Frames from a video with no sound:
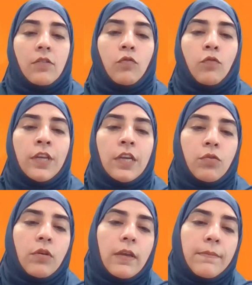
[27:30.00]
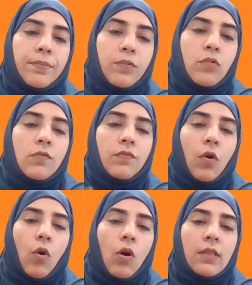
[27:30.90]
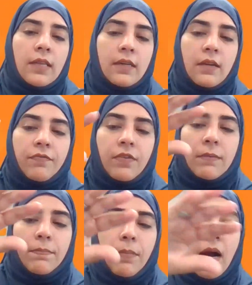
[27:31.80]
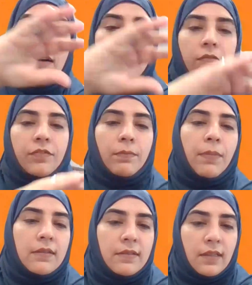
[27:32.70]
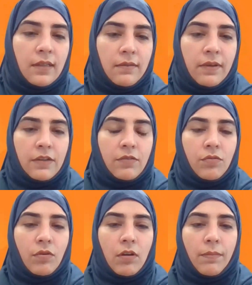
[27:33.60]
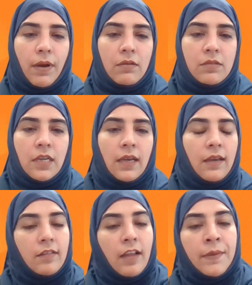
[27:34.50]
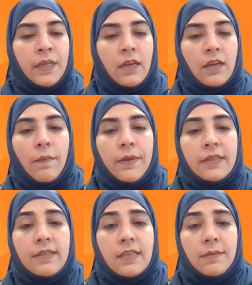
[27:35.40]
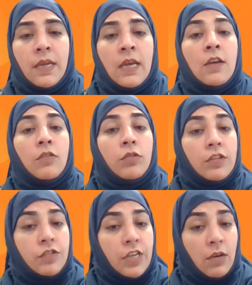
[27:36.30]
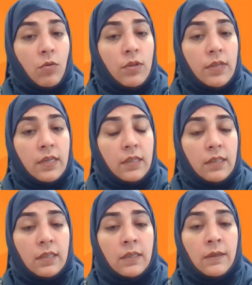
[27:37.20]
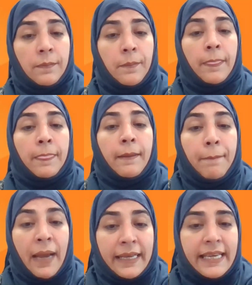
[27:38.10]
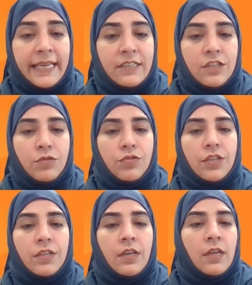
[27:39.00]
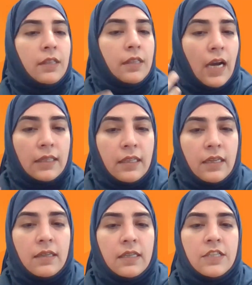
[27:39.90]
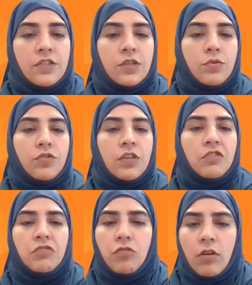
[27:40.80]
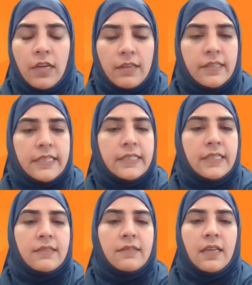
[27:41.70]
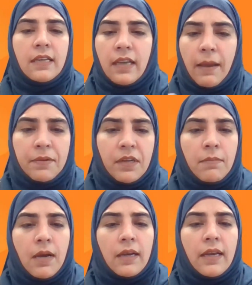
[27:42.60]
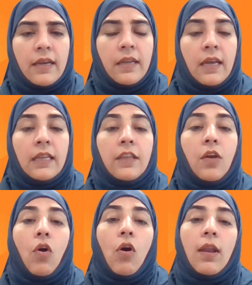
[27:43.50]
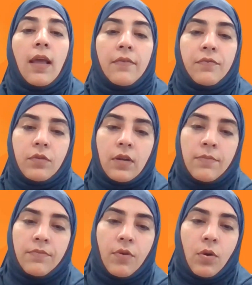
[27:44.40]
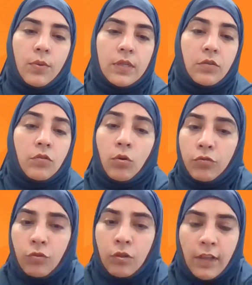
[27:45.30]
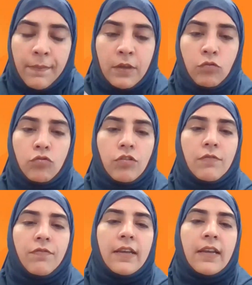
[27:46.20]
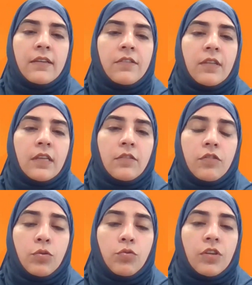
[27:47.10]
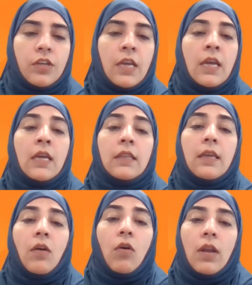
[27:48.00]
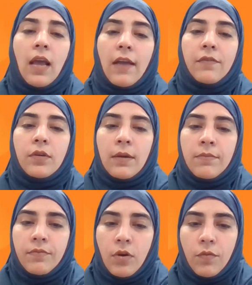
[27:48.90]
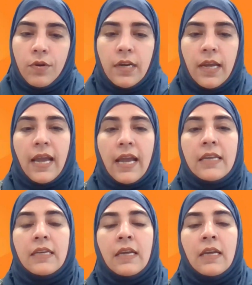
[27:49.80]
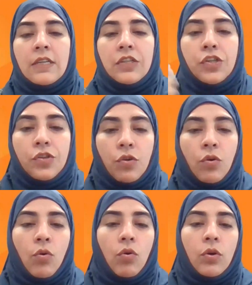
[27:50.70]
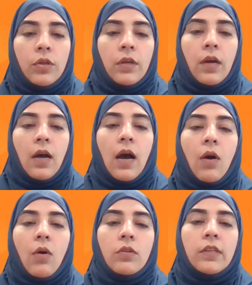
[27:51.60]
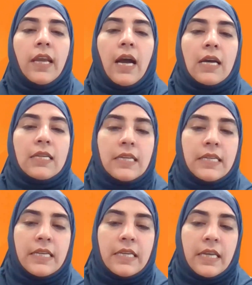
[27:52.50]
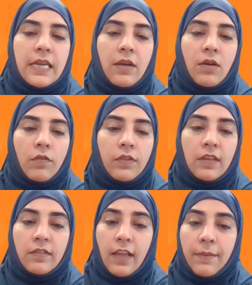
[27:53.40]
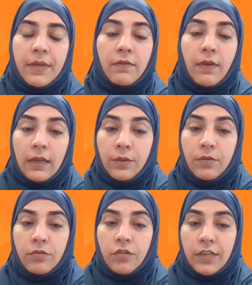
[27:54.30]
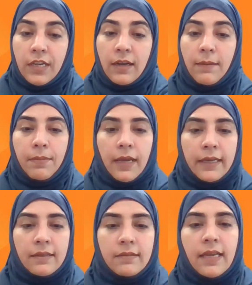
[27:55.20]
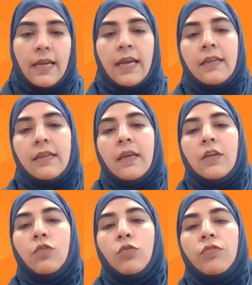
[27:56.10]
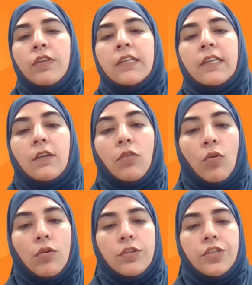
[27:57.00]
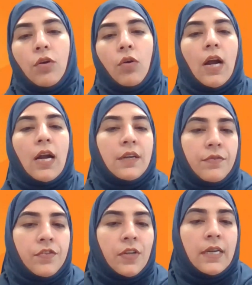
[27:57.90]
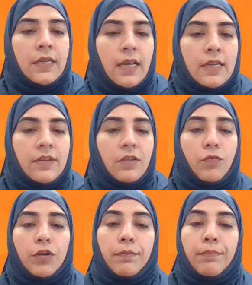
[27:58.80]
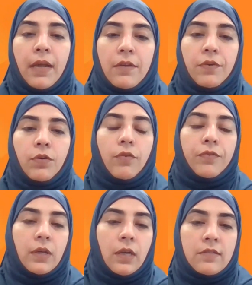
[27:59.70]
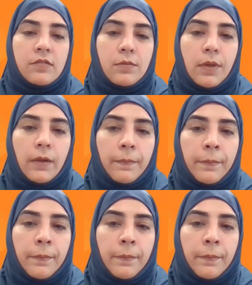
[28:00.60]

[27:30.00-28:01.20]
So we need to improve all the different parts of the puzzle when you talk about Islamic economic system. So the stakeholder, the banking institution, the other institutions, stock exchanges, capital market, they all have to come forward. Or Islamic social finance institution, they all have to come forward and show how they are taking care of the Islamic values, Sharia compliance, and using technology or artificial intelligence for the benefit of their customer.